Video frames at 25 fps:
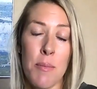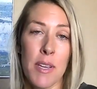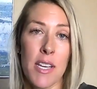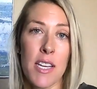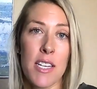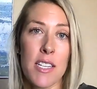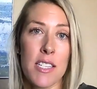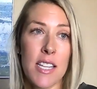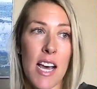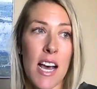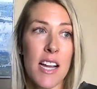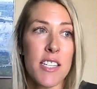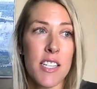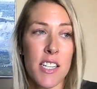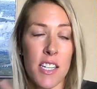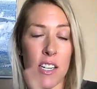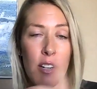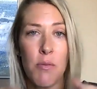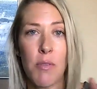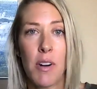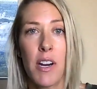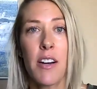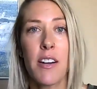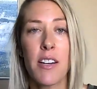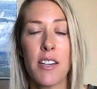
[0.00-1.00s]
because that's
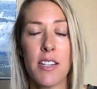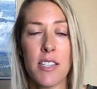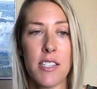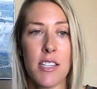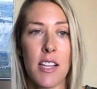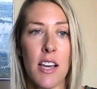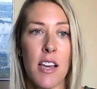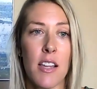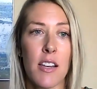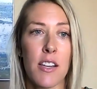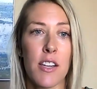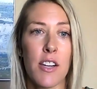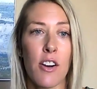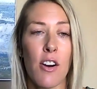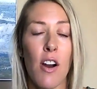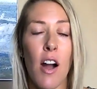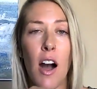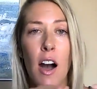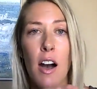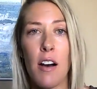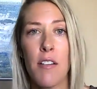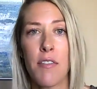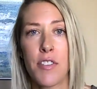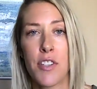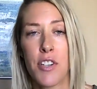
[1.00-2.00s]
an awareness that
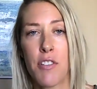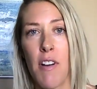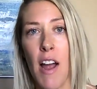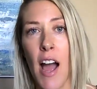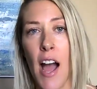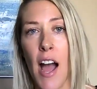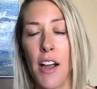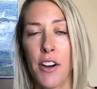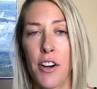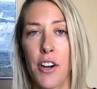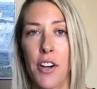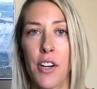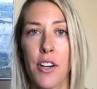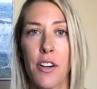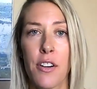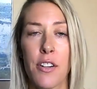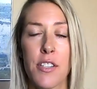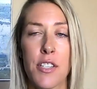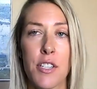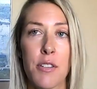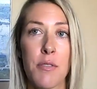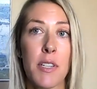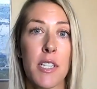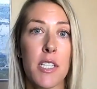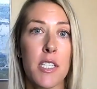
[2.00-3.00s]
you're off track or
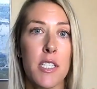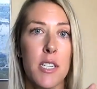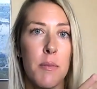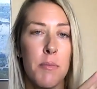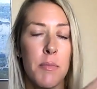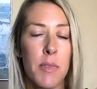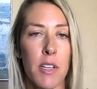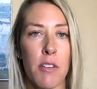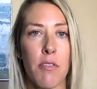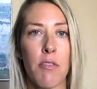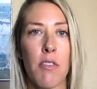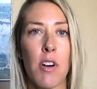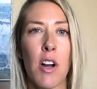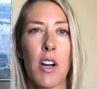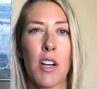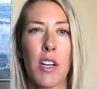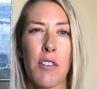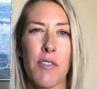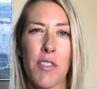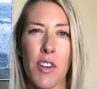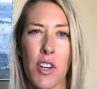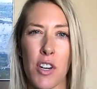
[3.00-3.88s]
you're doing something wrong.